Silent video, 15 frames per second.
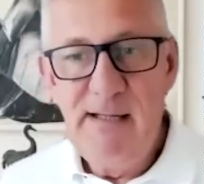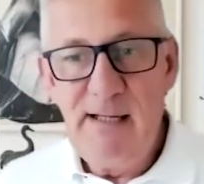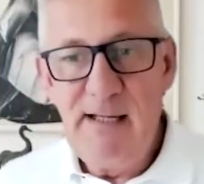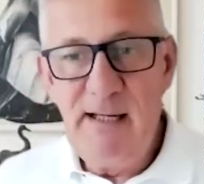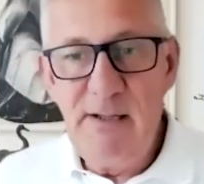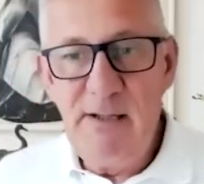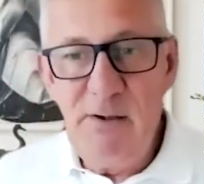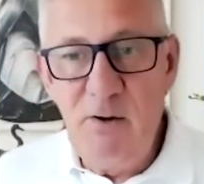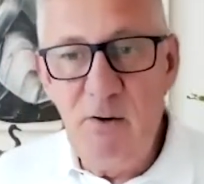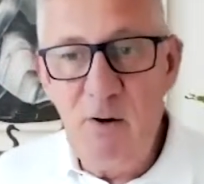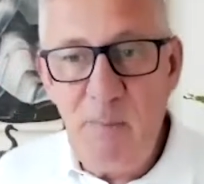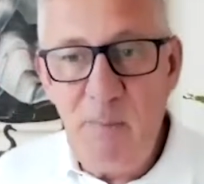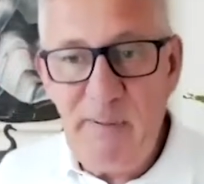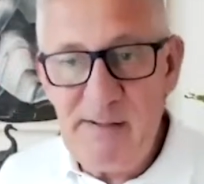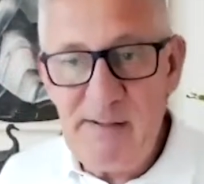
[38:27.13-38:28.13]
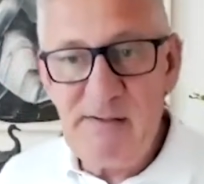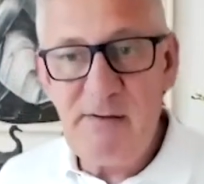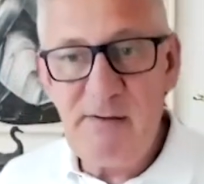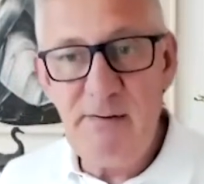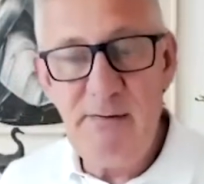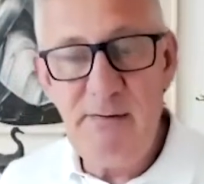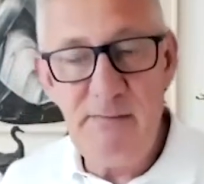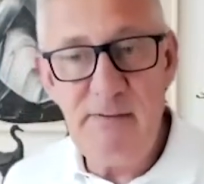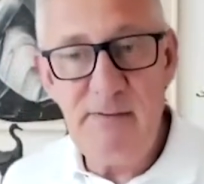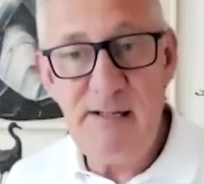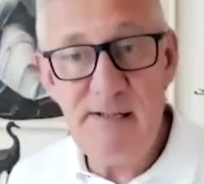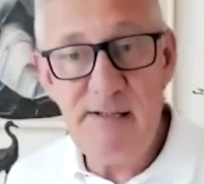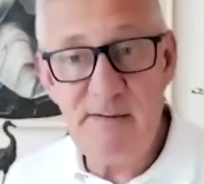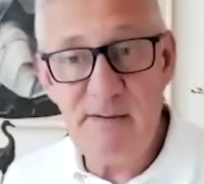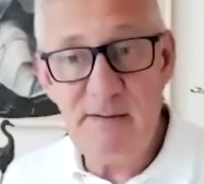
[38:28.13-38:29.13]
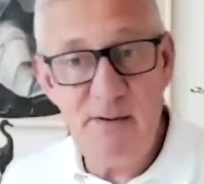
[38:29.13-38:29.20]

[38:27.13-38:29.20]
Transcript: Europe into the